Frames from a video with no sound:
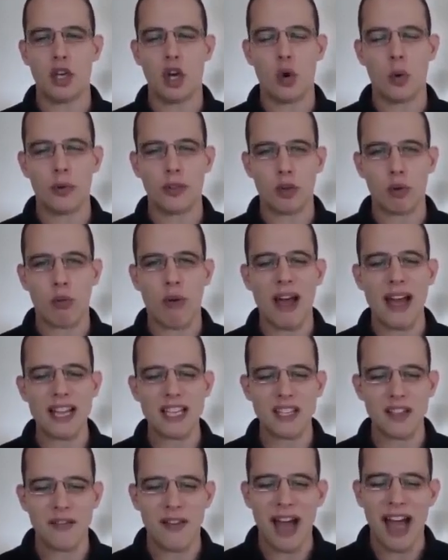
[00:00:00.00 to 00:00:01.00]
You know, with the
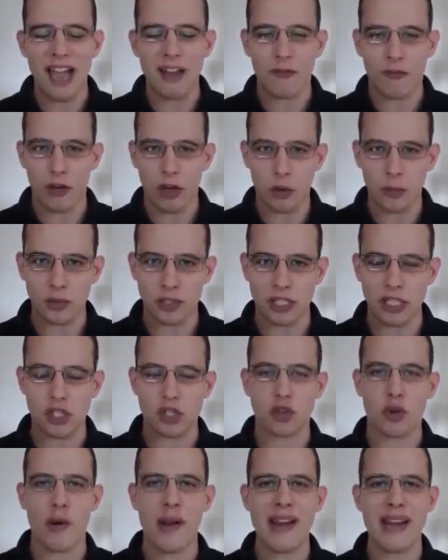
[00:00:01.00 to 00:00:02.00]
rise of high frequency
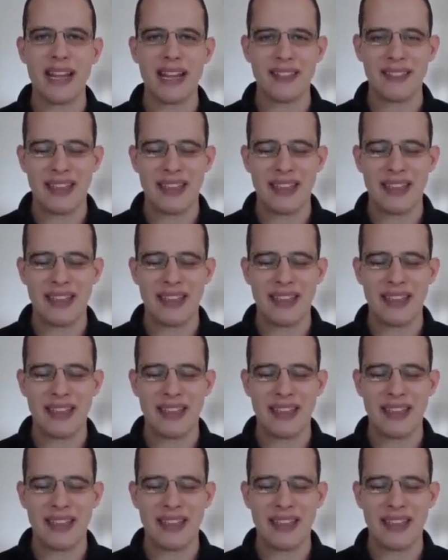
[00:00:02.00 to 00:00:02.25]
trading